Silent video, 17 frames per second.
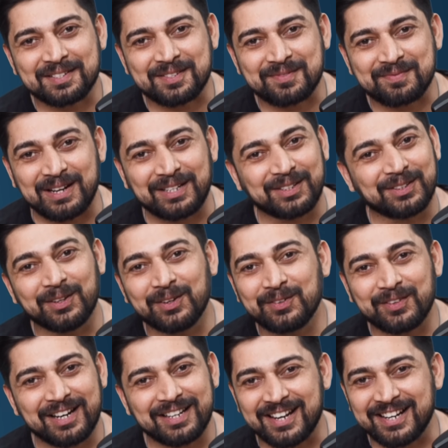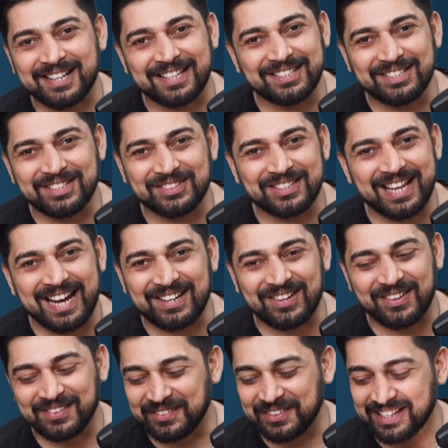But you know, we are not going to do that
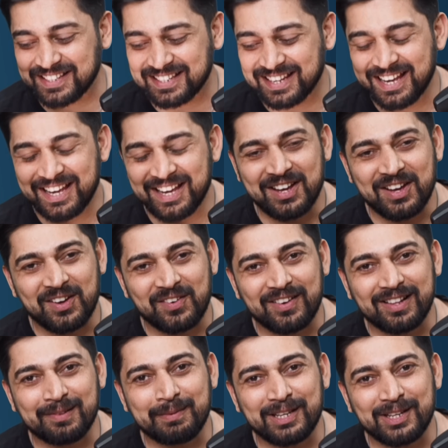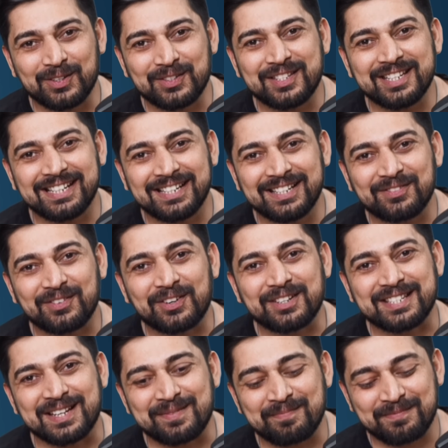always. We'll be using it for
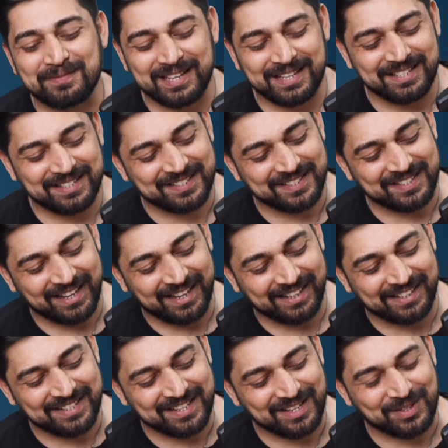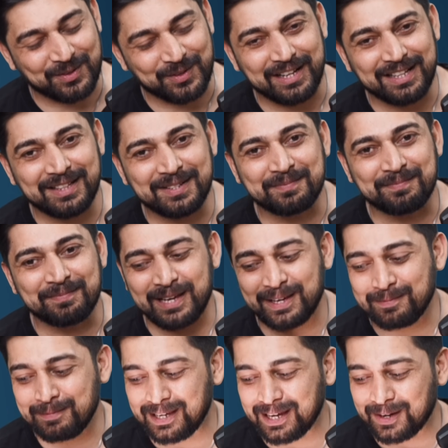some things else as well.
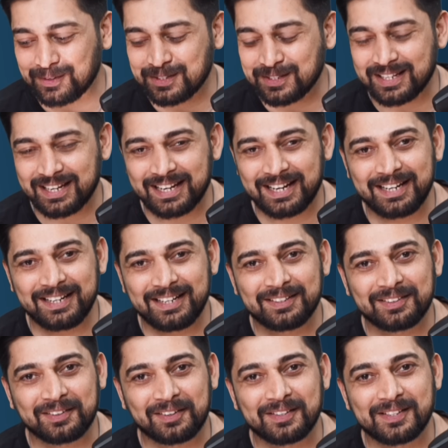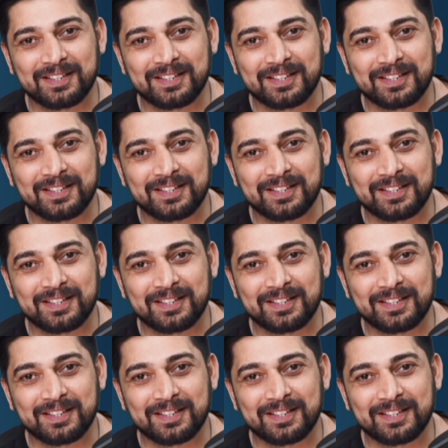Maybe outside on a